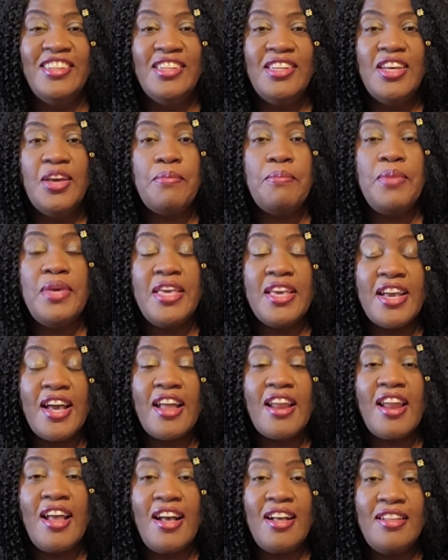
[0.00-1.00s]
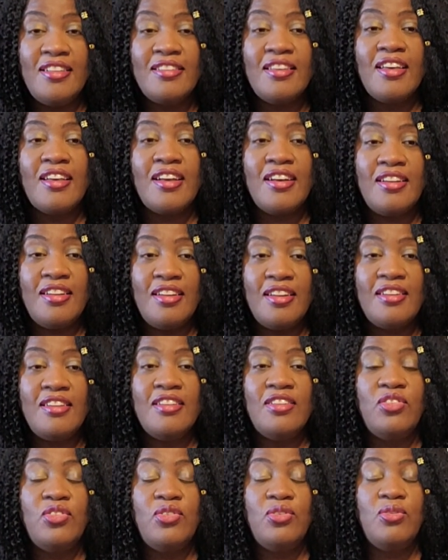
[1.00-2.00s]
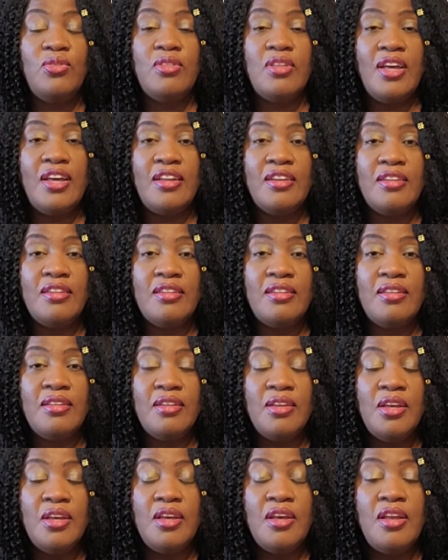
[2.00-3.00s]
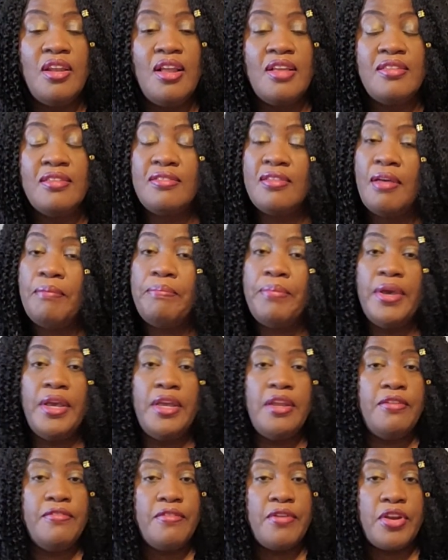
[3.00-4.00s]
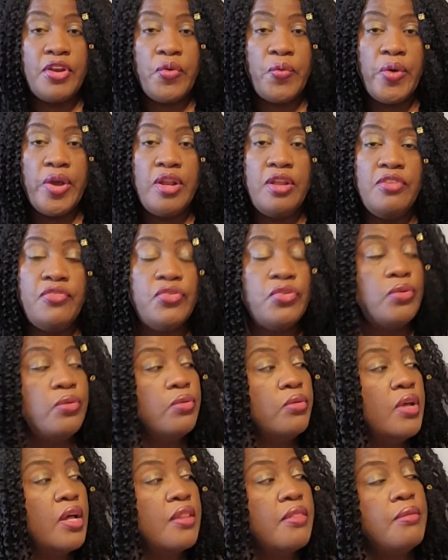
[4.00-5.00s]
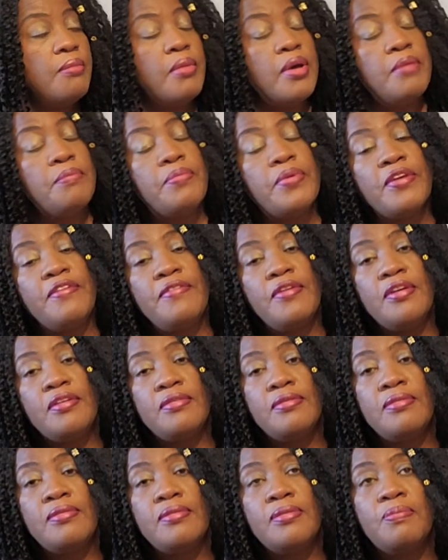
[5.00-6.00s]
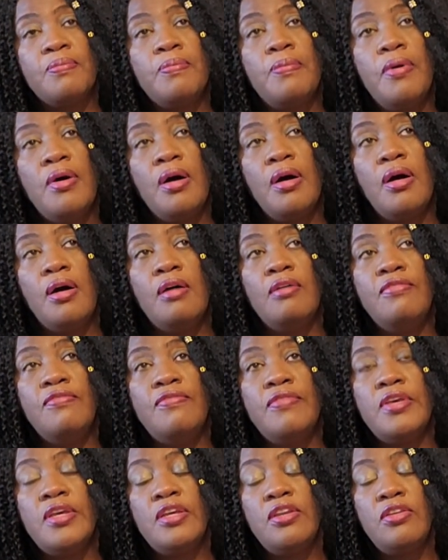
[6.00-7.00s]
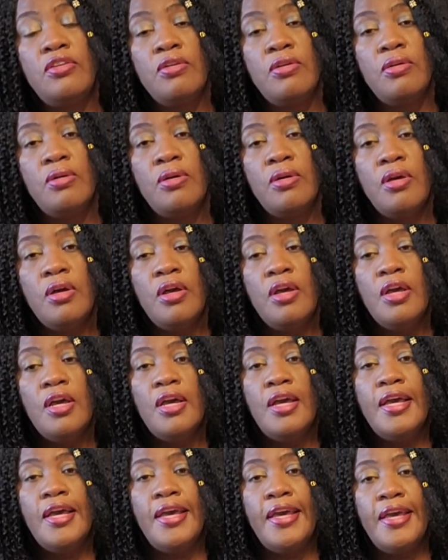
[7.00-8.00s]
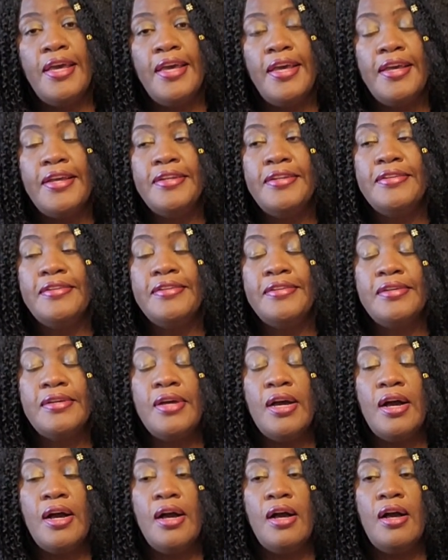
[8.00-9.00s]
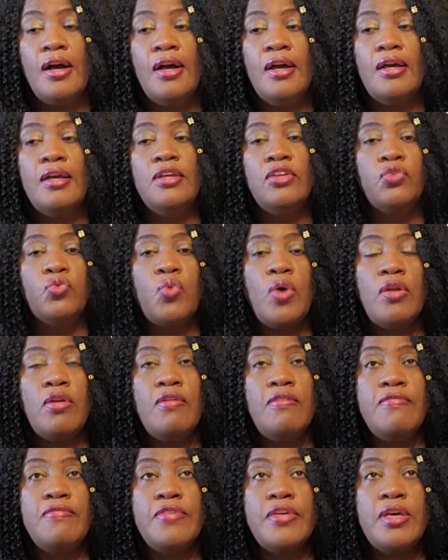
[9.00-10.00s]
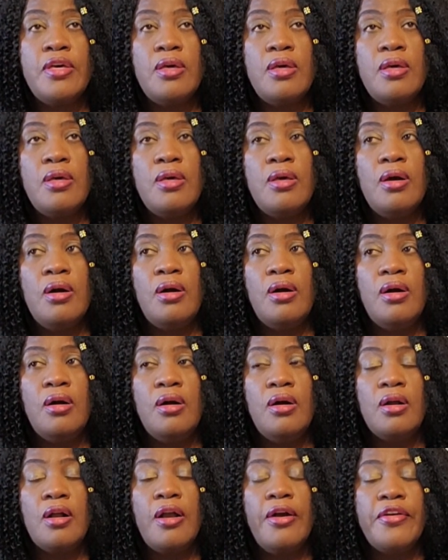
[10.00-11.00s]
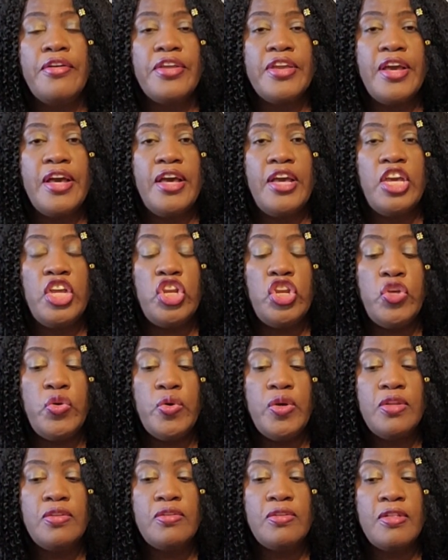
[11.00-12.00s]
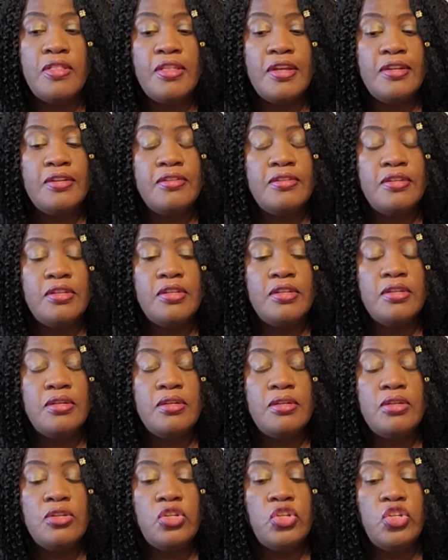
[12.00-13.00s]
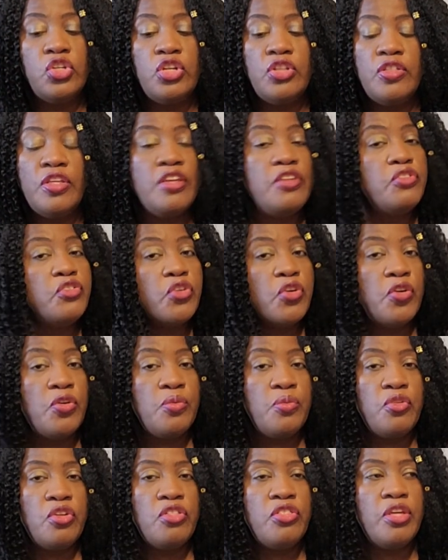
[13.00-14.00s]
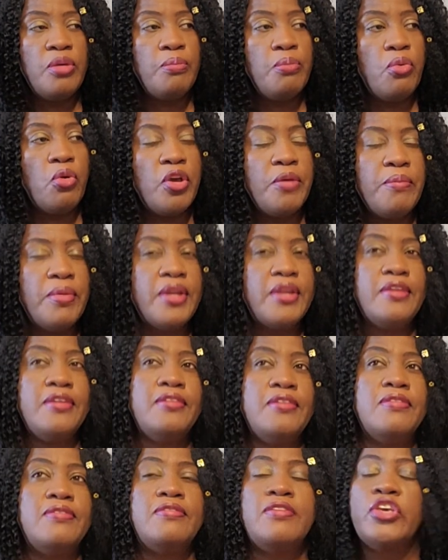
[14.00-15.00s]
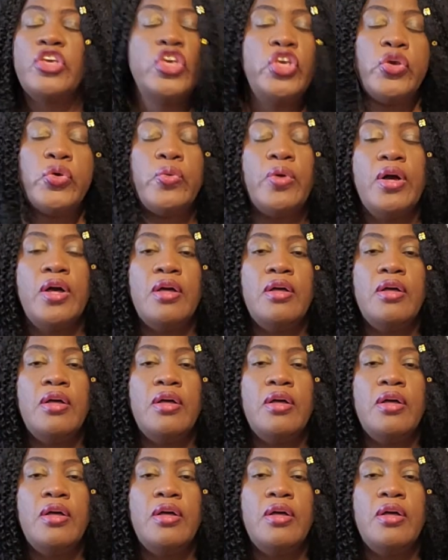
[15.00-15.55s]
Being a nurse, I can attest to that. Nurses are paid very well. If you look at my previous video, and it's one of the career in USA that the employment is secure.